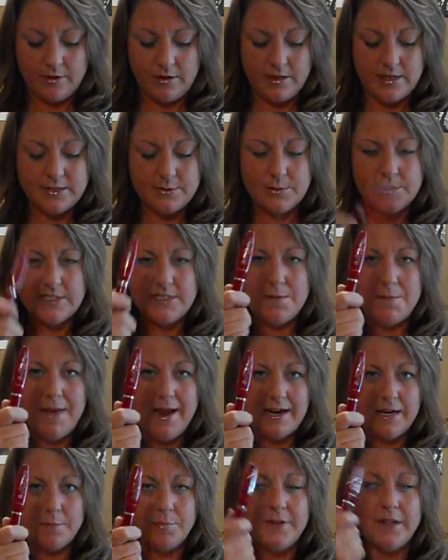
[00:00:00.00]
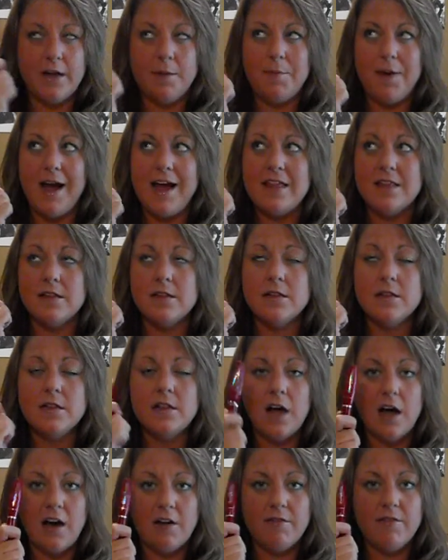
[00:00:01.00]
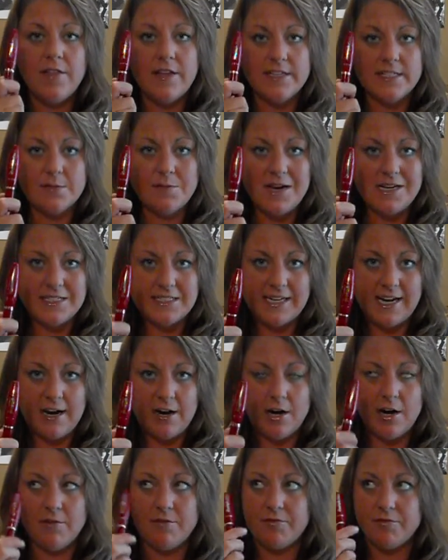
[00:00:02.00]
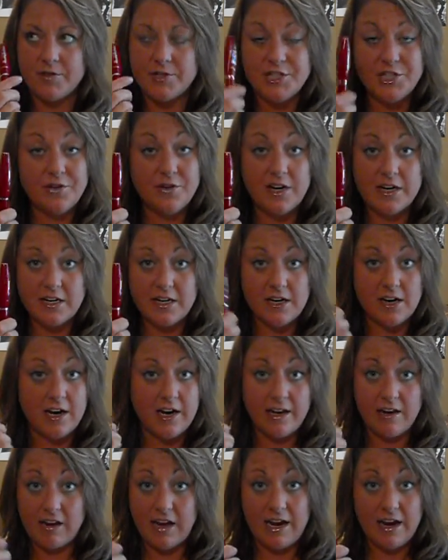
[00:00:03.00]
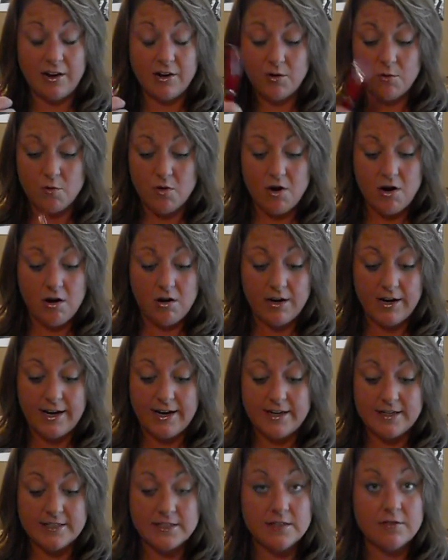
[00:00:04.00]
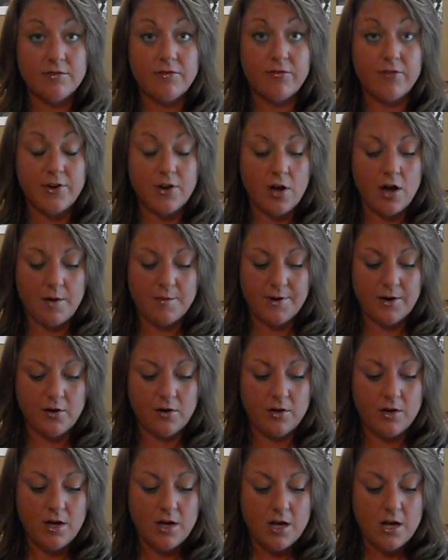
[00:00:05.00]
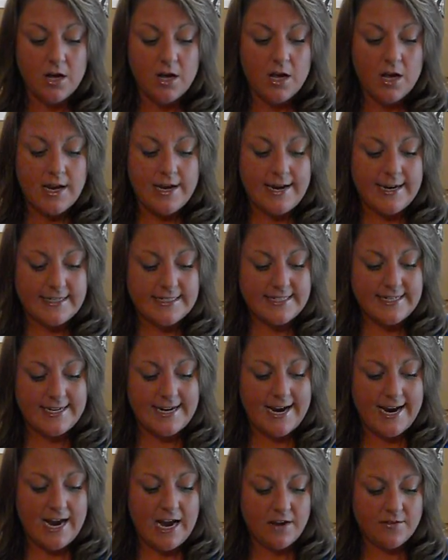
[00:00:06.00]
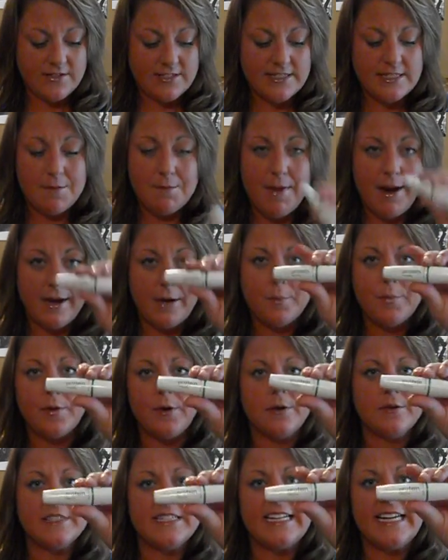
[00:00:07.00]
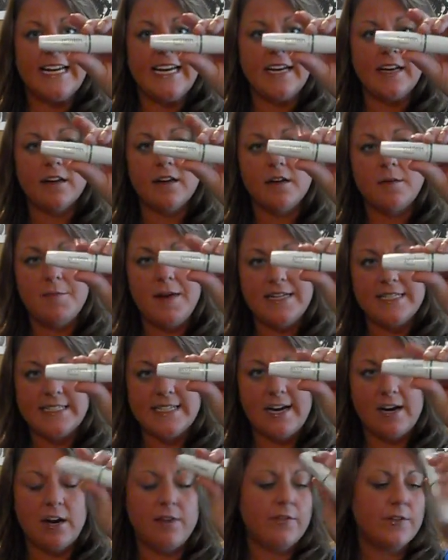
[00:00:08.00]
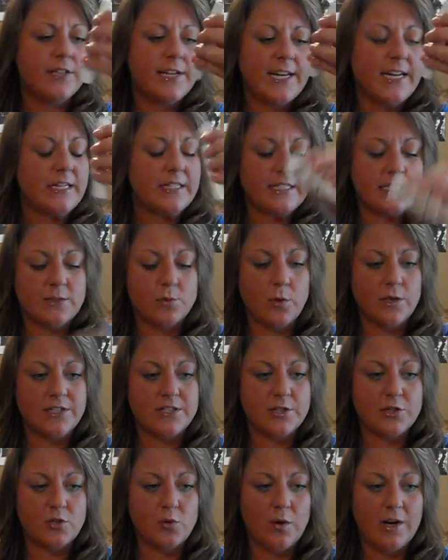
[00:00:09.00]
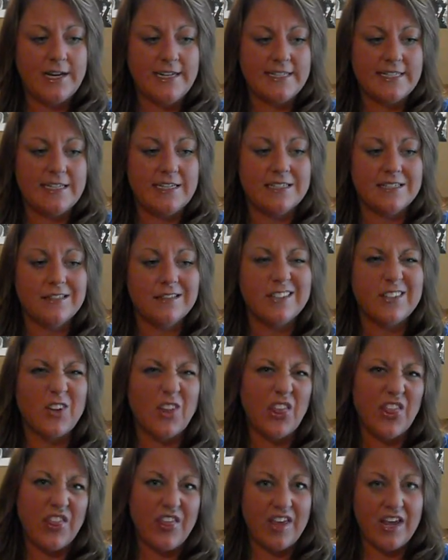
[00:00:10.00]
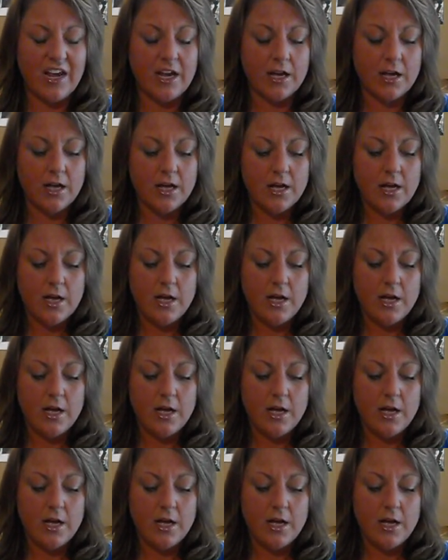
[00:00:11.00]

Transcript: this one's the Mega Plump. I love this mascara. For two ninety-nine, you can't go wrong. It is phenomenal. Next thing I have is the Mega Protein mascara. I've only used this once or twice. It is a little thick